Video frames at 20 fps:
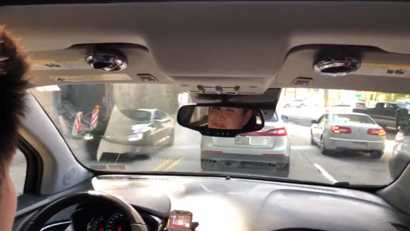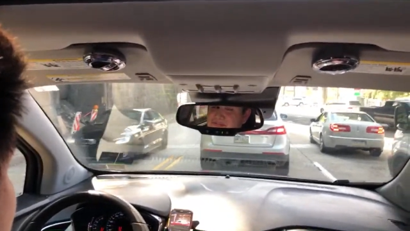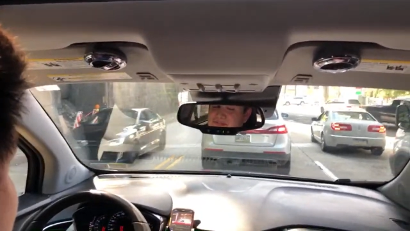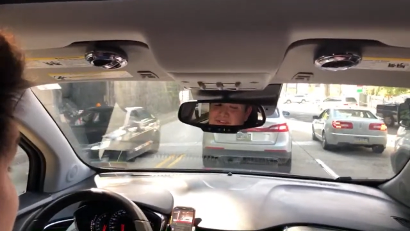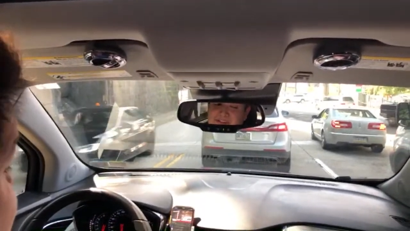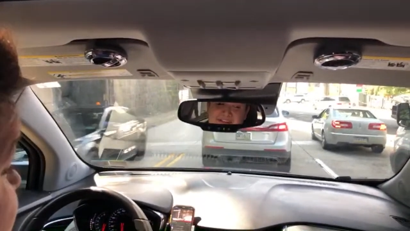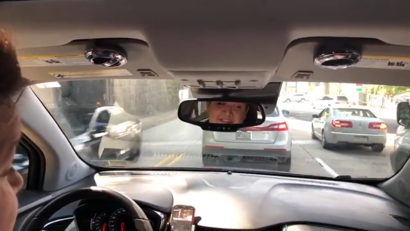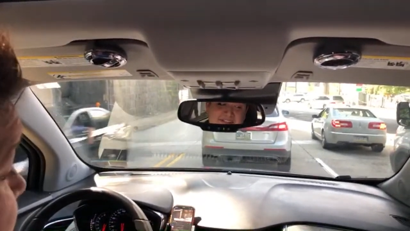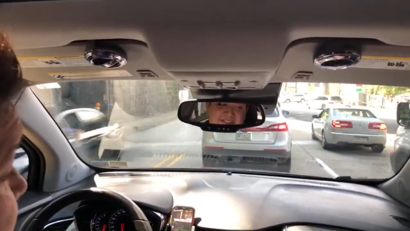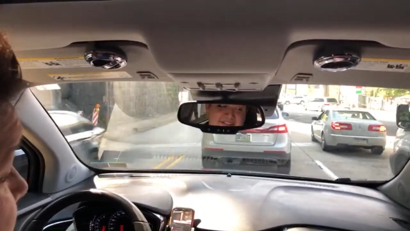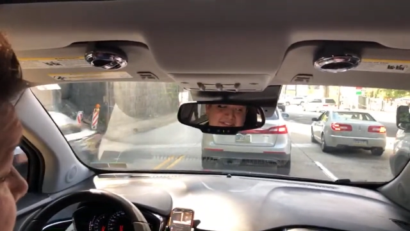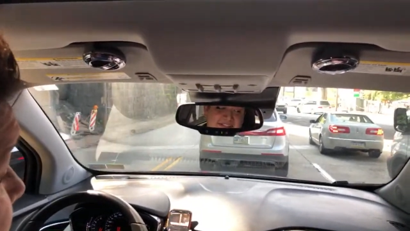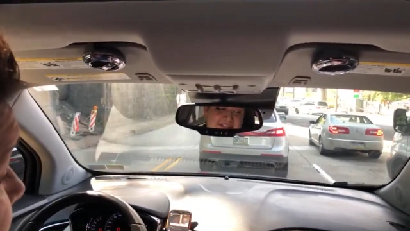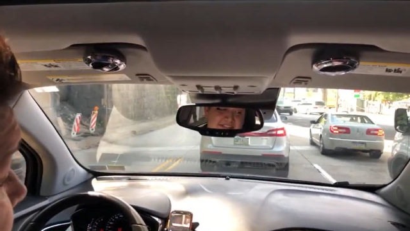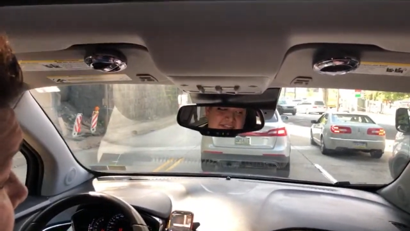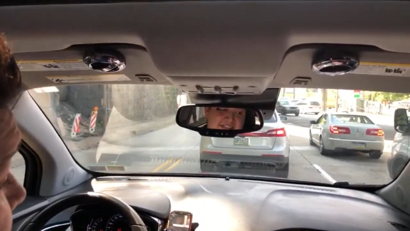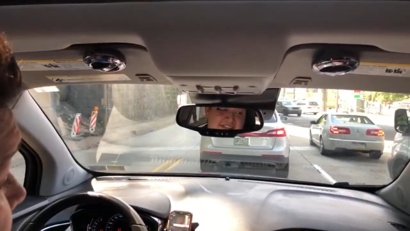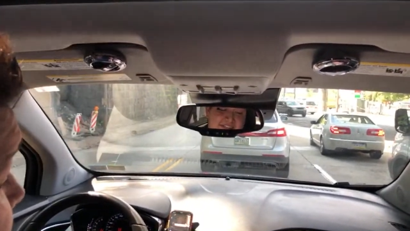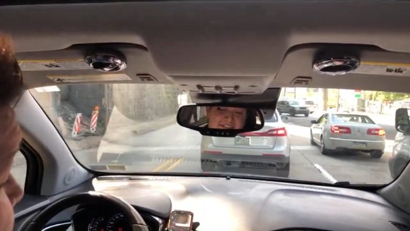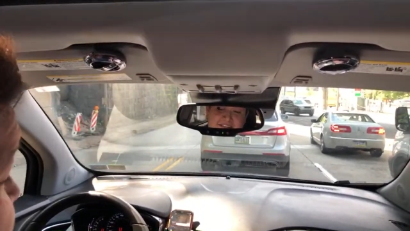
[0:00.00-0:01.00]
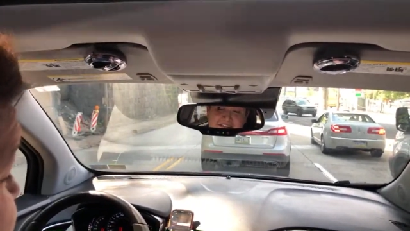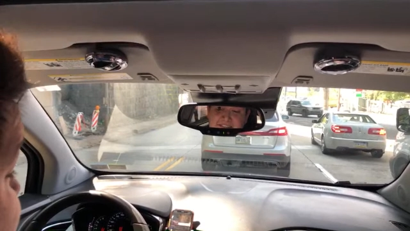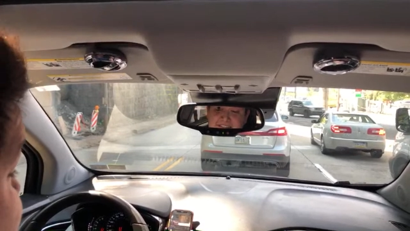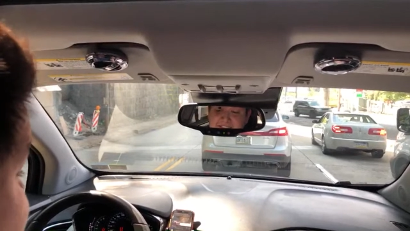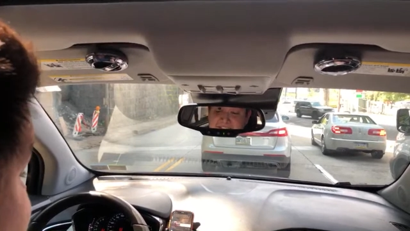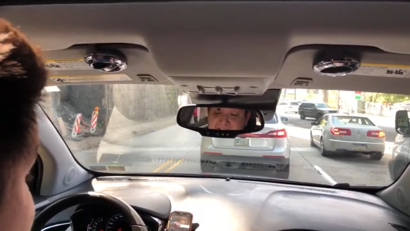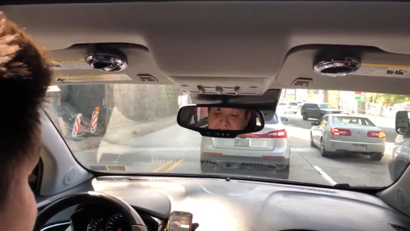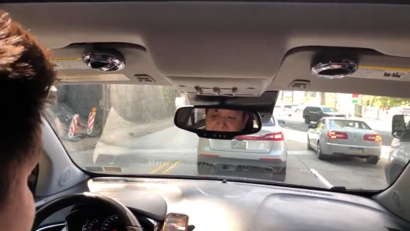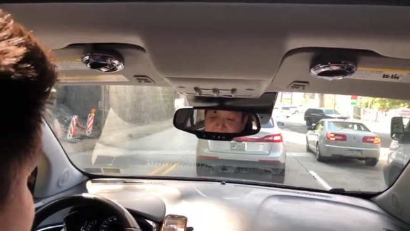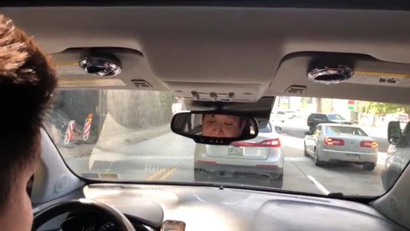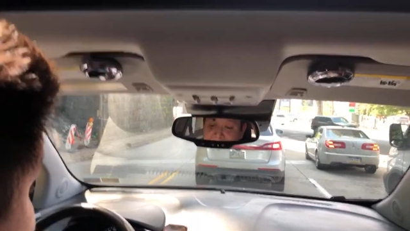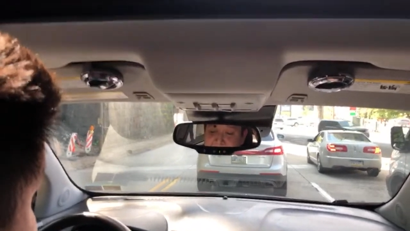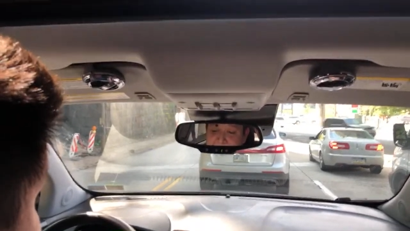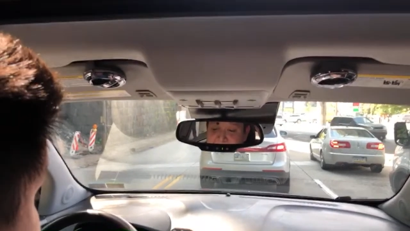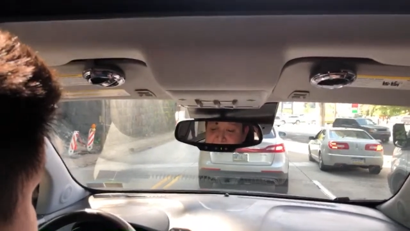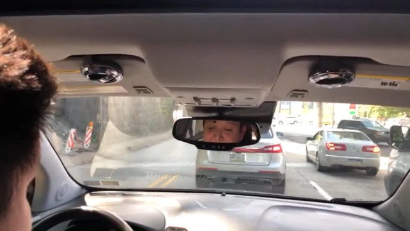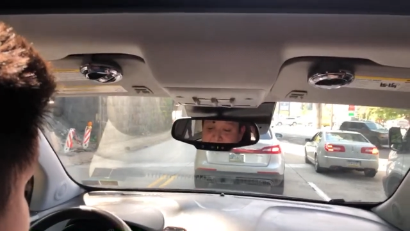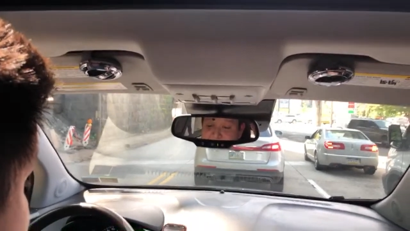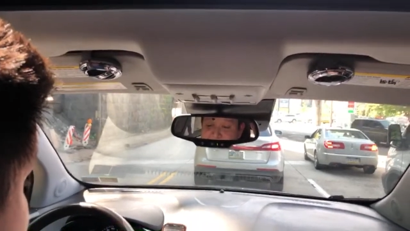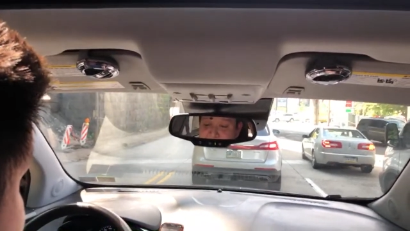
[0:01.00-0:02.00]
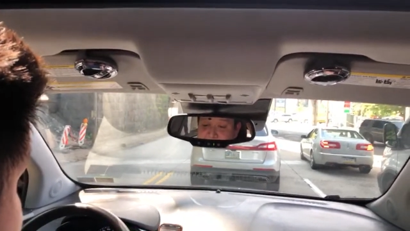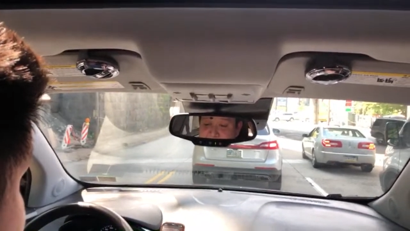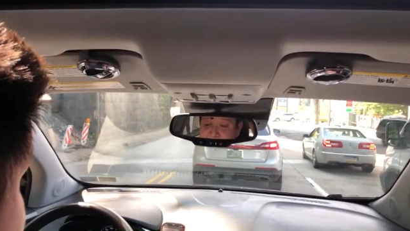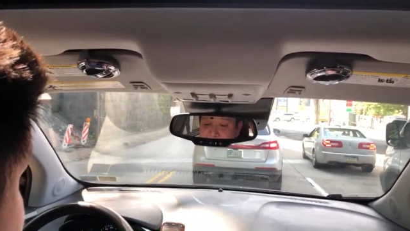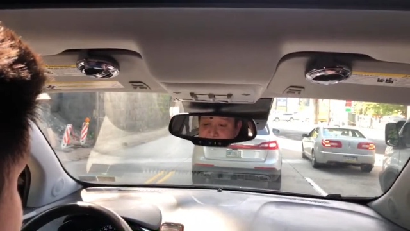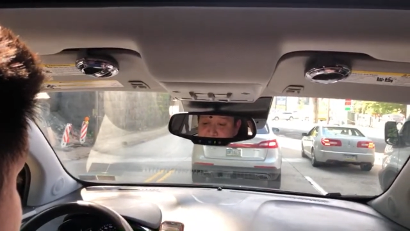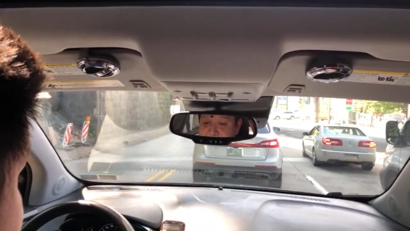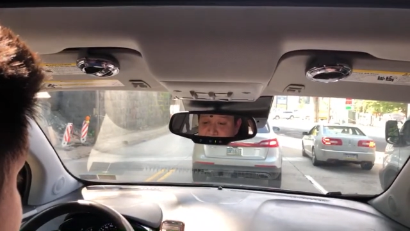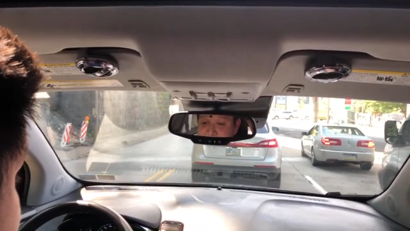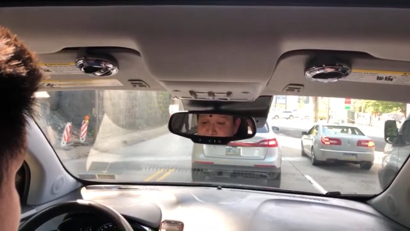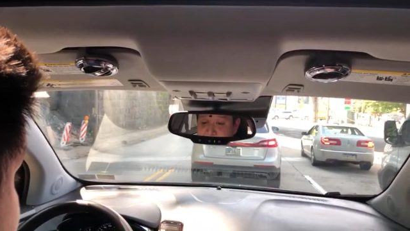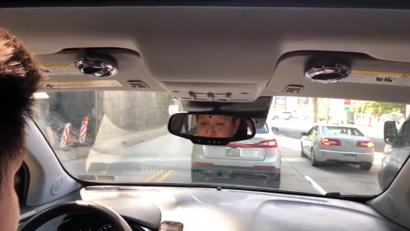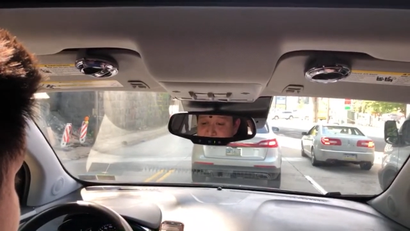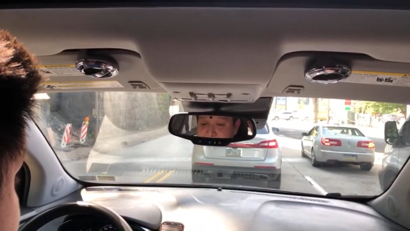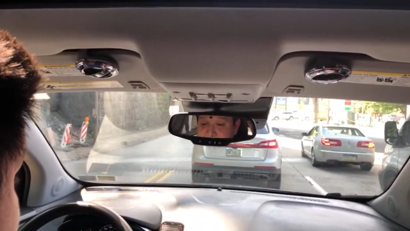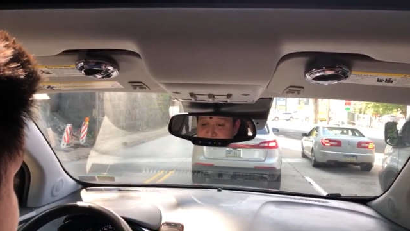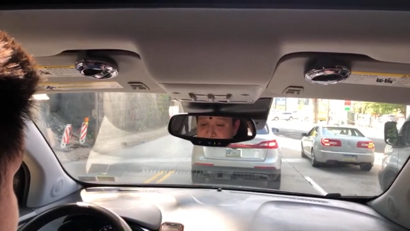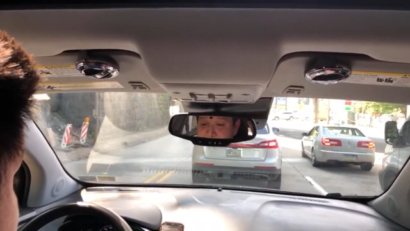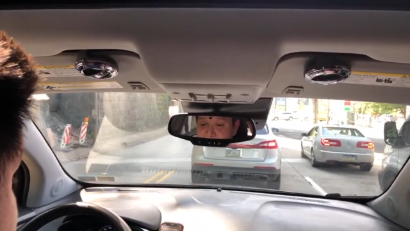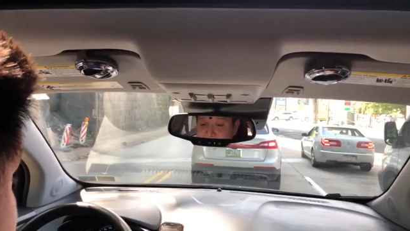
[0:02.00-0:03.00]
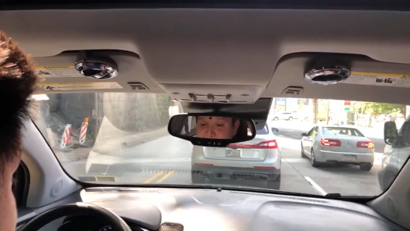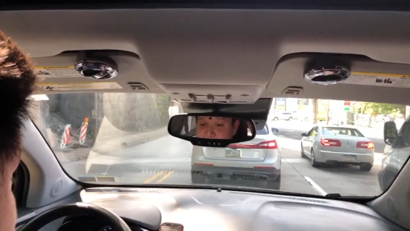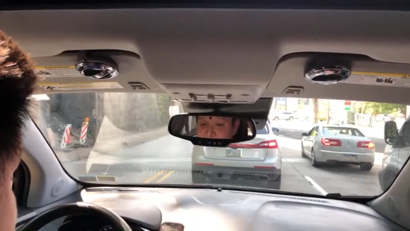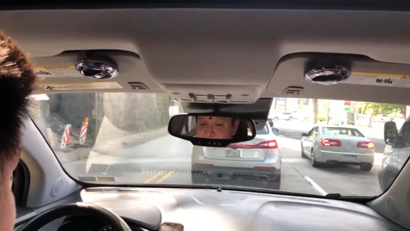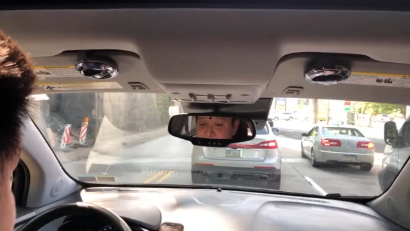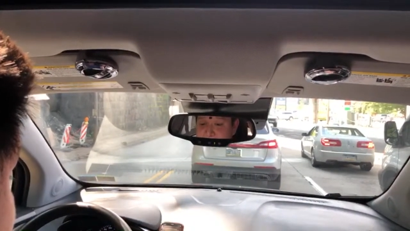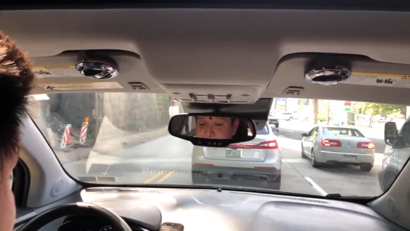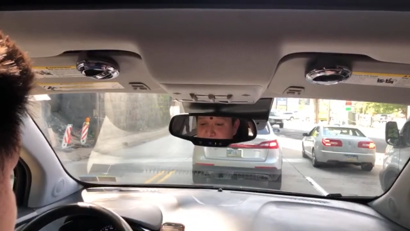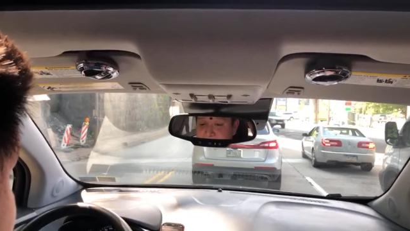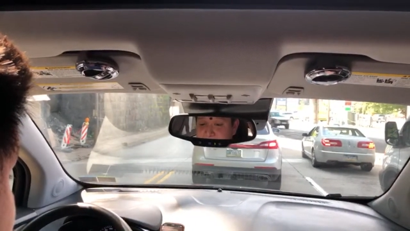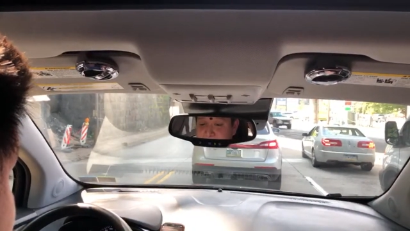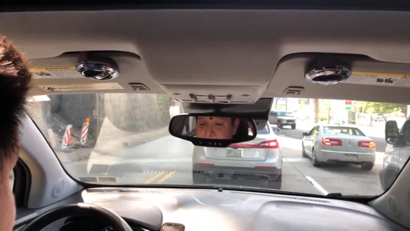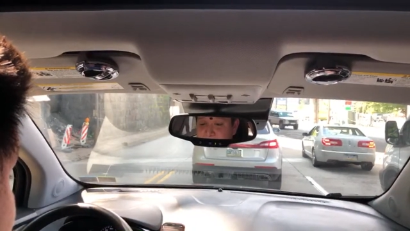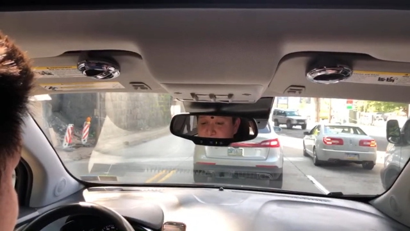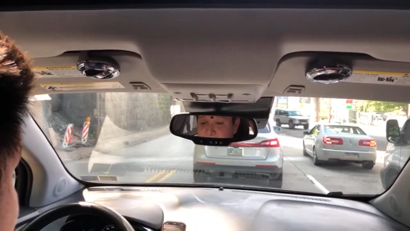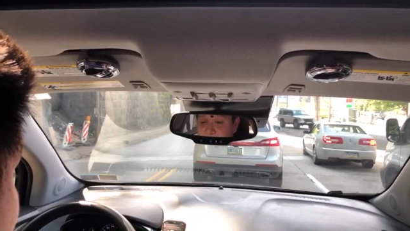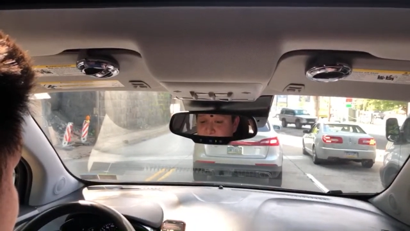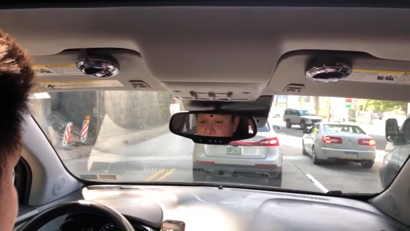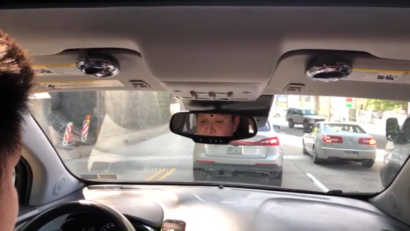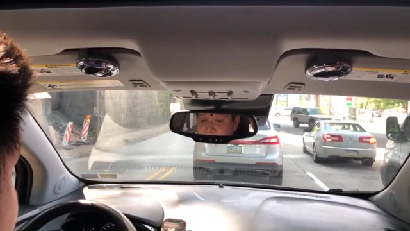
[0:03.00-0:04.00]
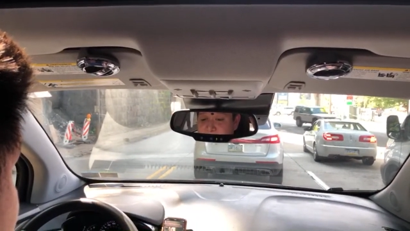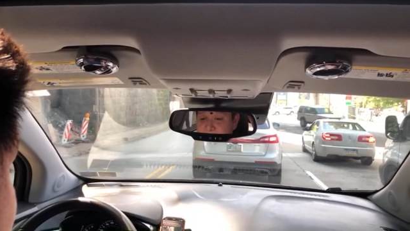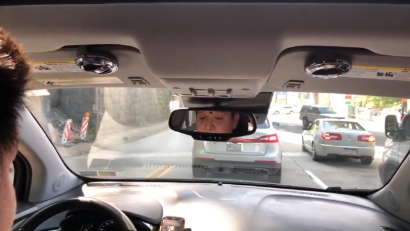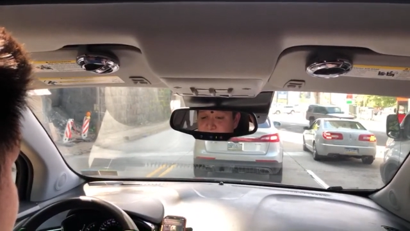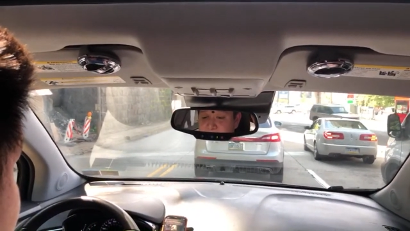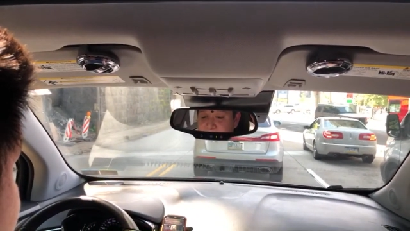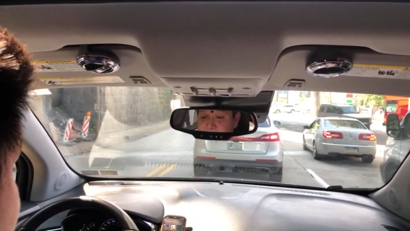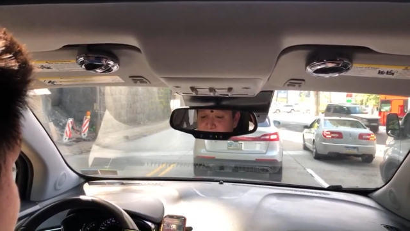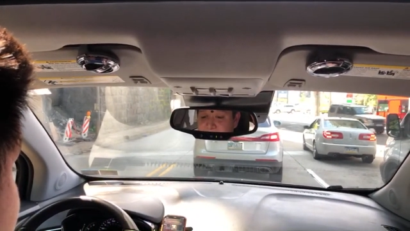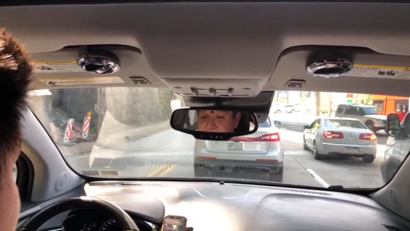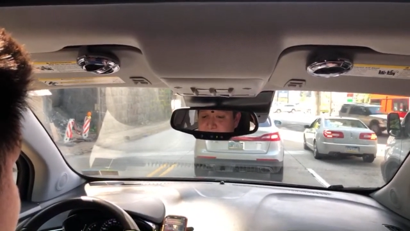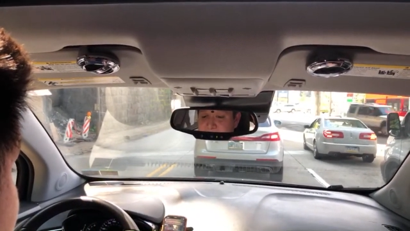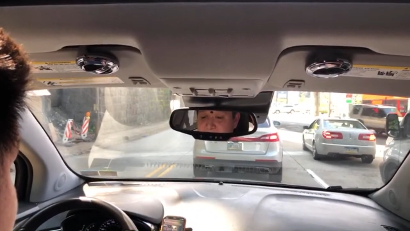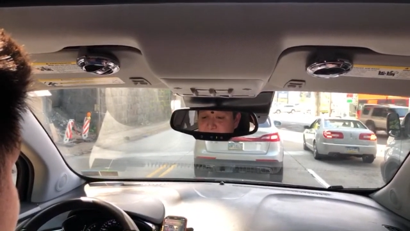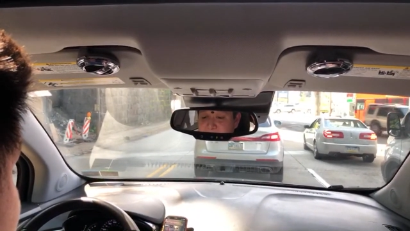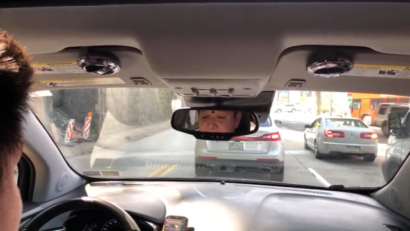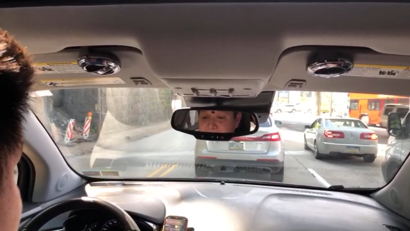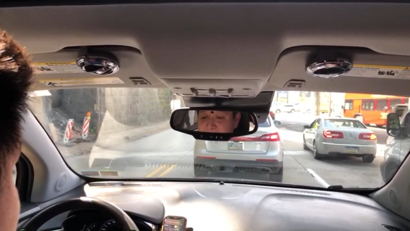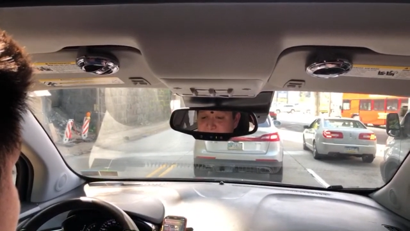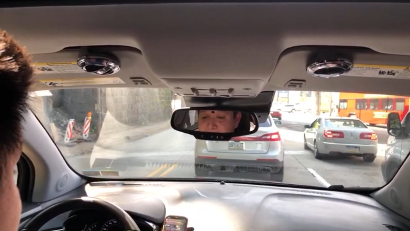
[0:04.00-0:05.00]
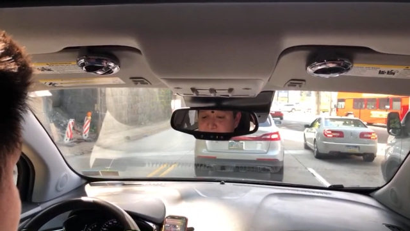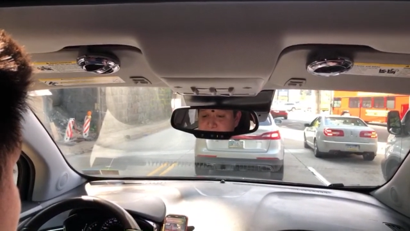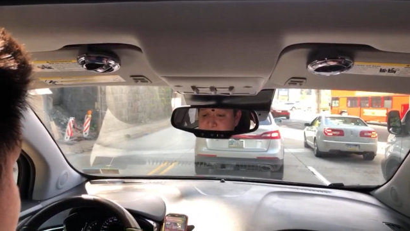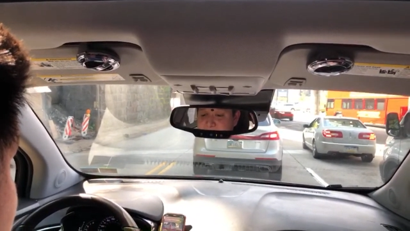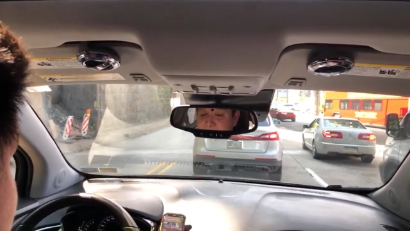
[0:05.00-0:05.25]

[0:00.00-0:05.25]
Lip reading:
Nobody's mouth can be seen.